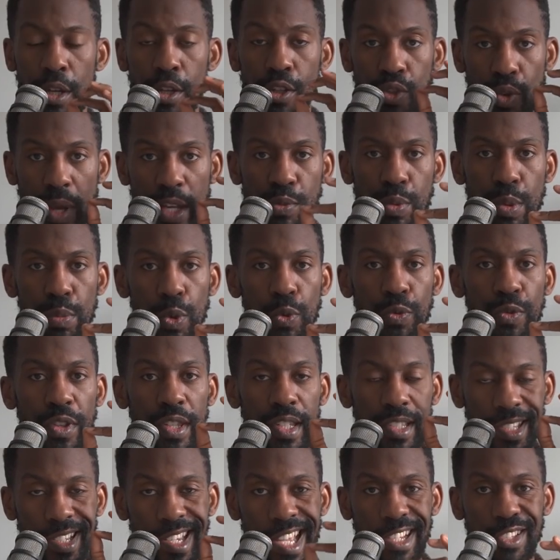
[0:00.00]
So as we move to
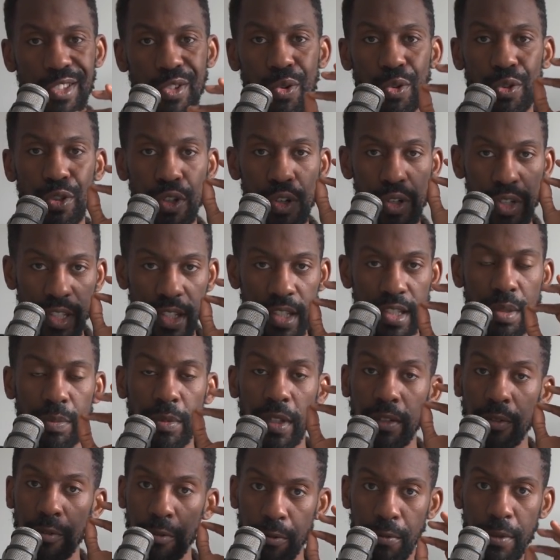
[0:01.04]
this next goal, you're going to see
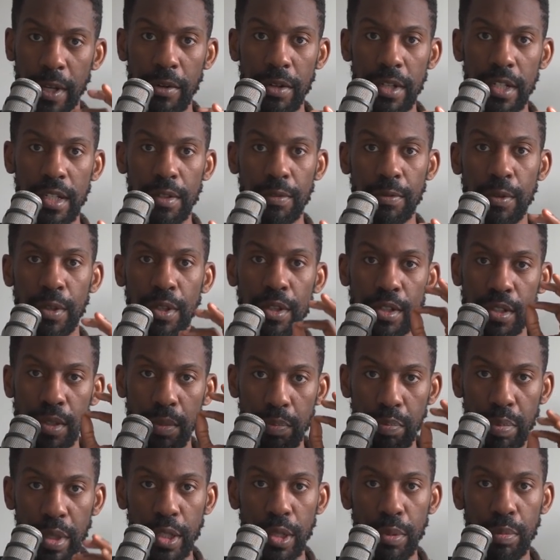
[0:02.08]
something very different. There's a
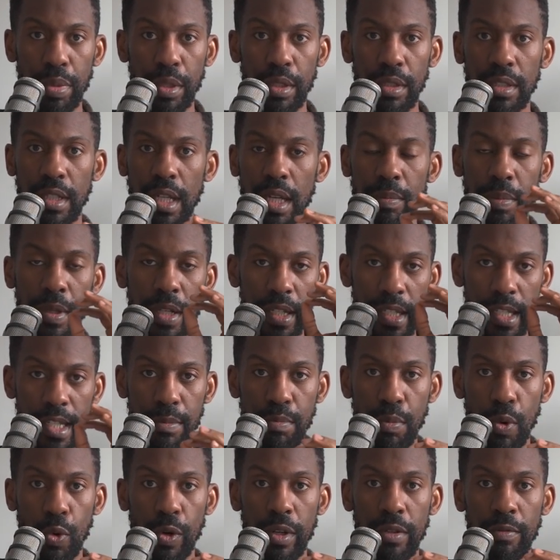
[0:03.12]
bigger buildup and he's
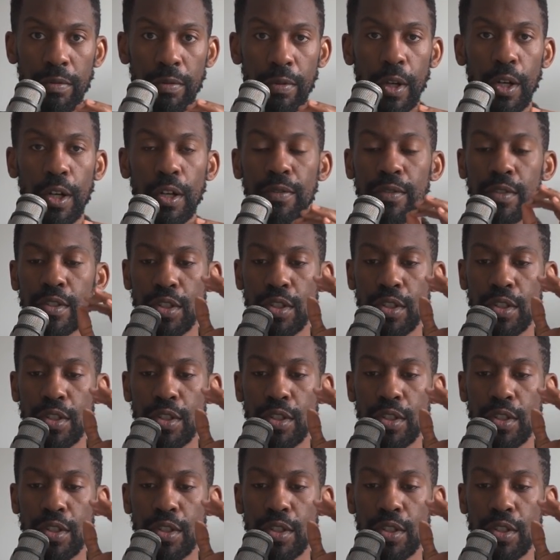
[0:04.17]
more involved.